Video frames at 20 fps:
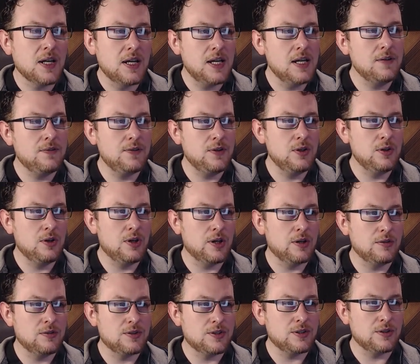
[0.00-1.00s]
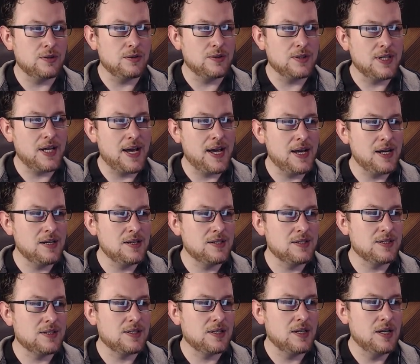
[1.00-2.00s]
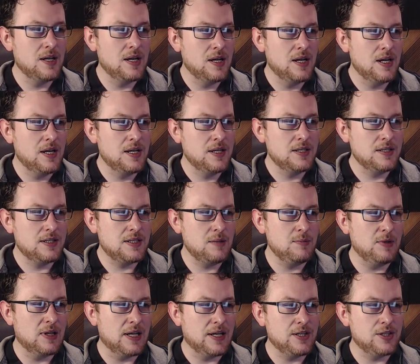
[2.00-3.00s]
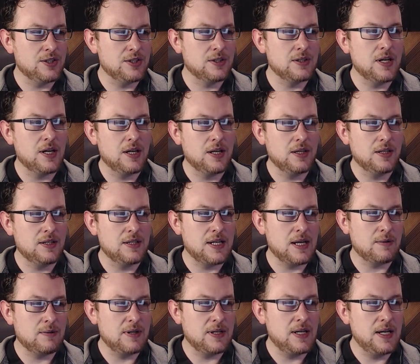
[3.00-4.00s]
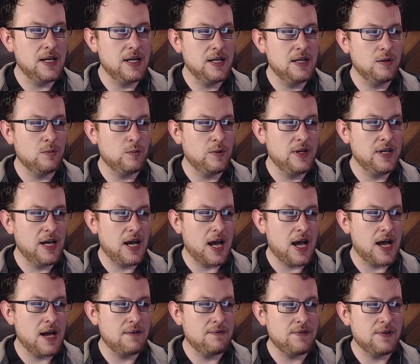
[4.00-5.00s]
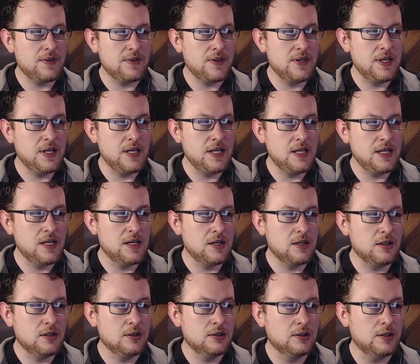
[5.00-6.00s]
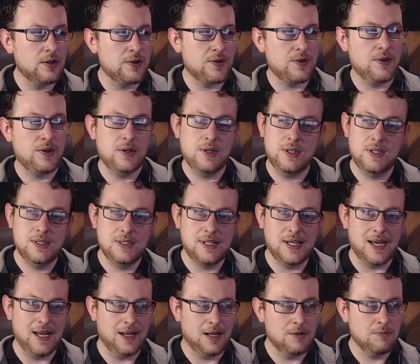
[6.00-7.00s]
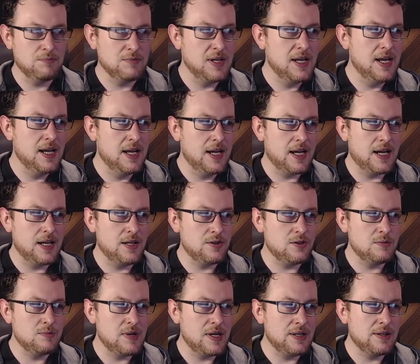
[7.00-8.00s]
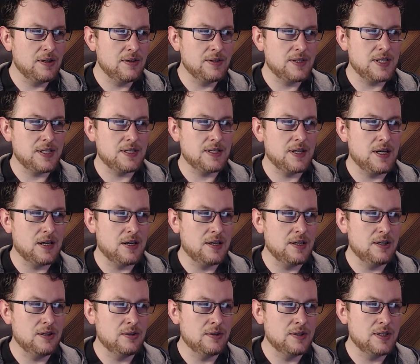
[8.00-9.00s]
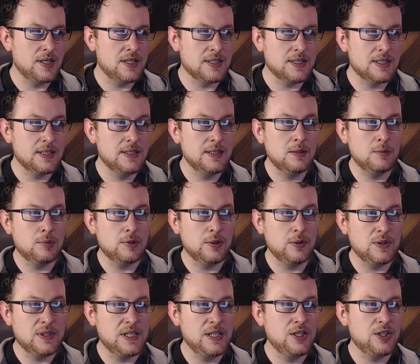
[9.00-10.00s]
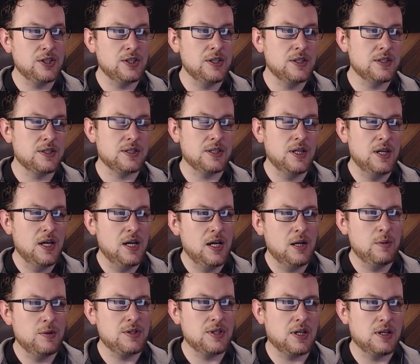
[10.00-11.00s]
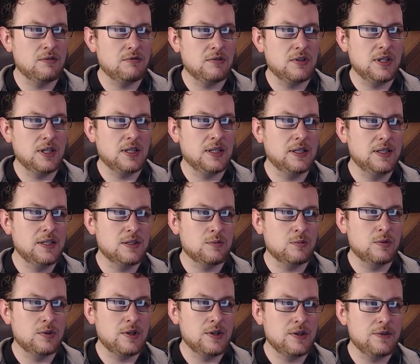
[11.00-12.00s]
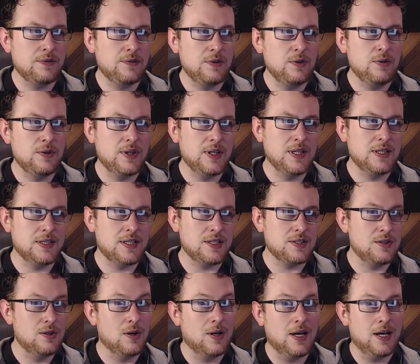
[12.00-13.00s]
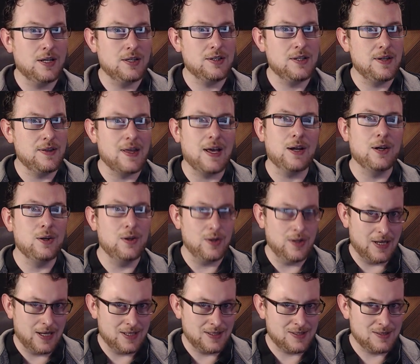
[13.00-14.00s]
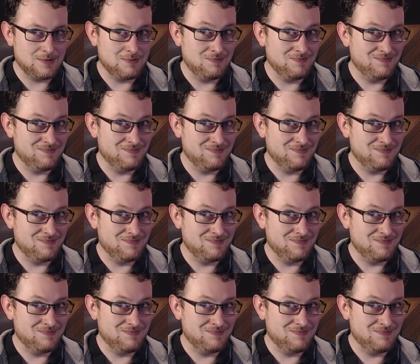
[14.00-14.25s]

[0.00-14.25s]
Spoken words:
If you go to Tags, Simulation, down in here we have the cloth tag, and you may notice the icon is a little blue t-shirt, which ironically is one of the few things it's not actually that good at.